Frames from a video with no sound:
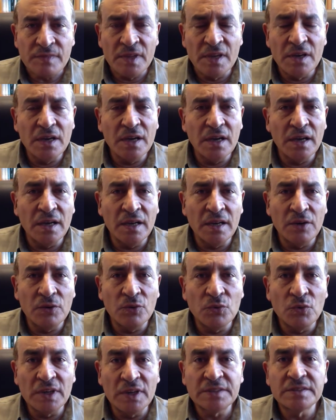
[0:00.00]

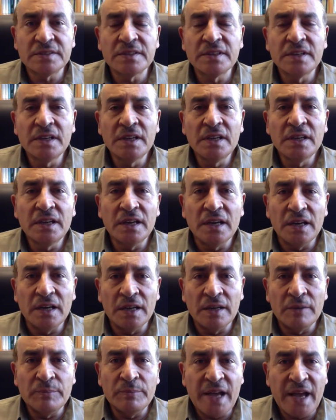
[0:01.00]
What
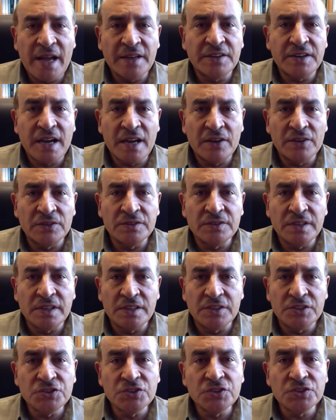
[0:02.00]
background
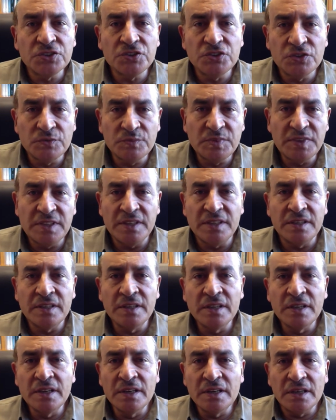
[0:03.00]
should you be
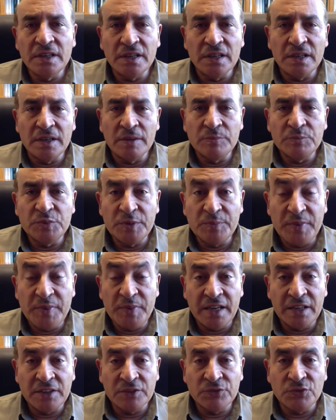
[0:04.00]

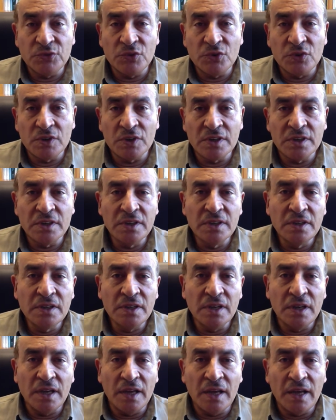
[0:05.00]
prepared for?
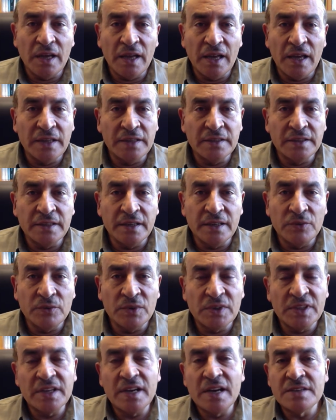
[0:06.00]
And
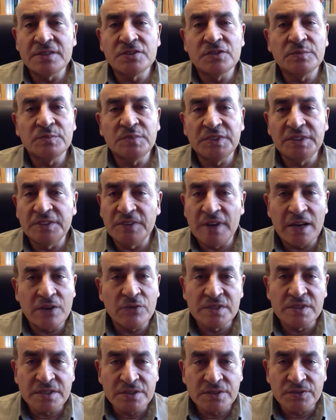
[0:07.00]
what kinds of
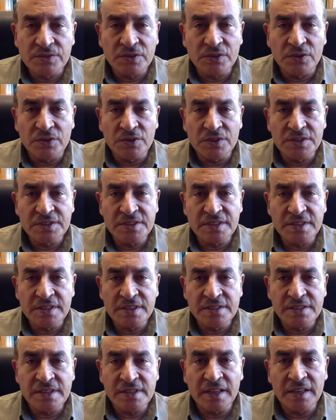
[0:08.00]
prerequisites for
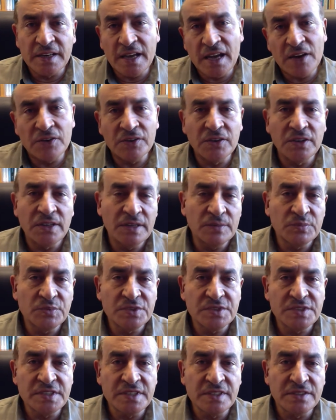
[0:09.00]
courses, and how you're going to
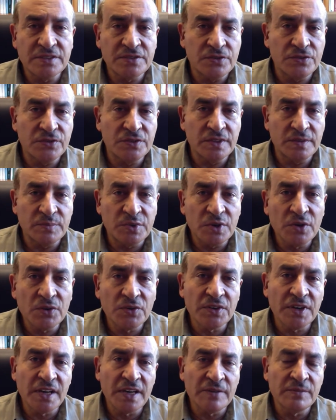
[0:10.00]
proceed through the
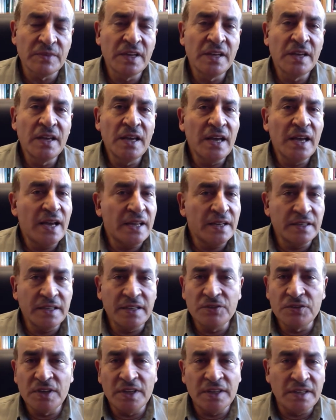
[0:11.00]
program, and give
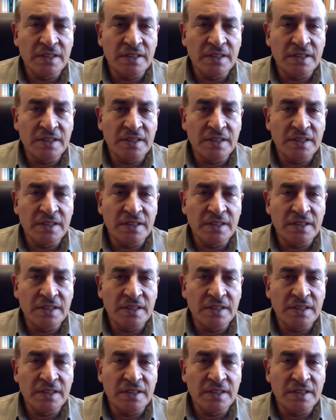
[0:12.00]
you